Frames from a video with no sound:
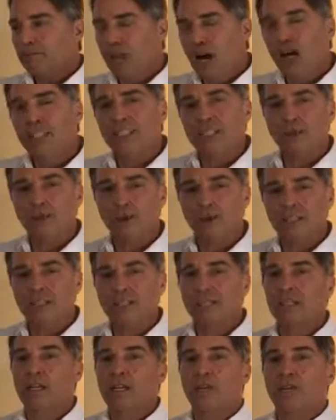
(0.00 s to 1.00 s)

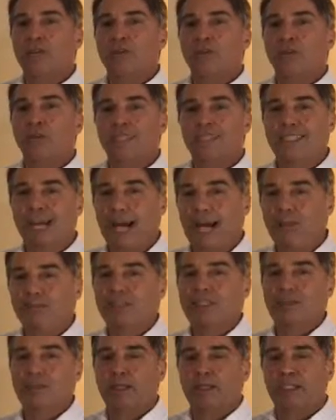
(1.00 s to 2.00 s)
consequences for the
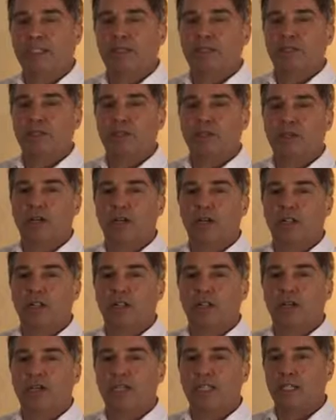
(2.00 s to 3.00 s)
types of materials we are
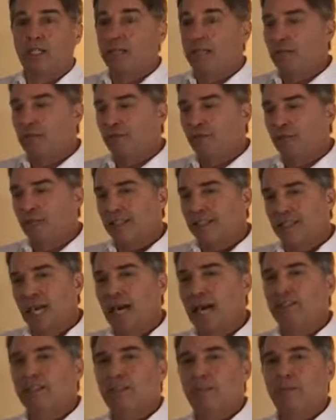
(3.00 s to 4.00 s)
choosing, for the
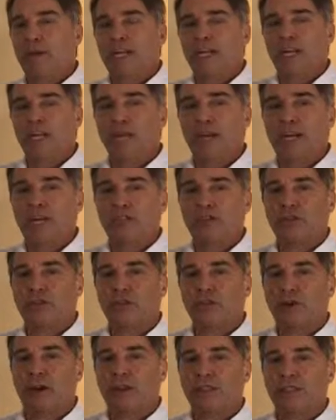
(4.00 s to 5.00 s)
types of
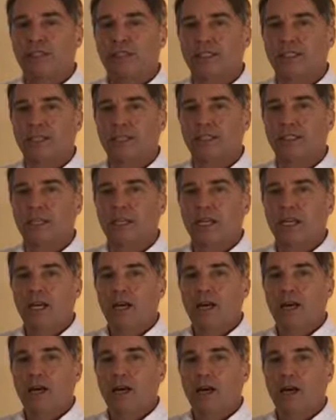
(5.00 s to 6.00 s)
manufacturing processes
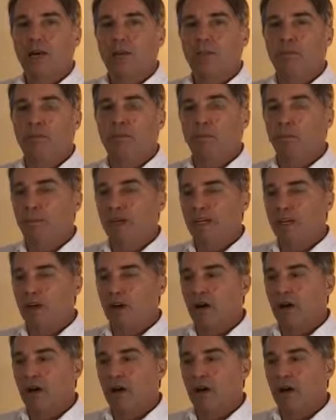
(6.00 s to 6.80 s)
we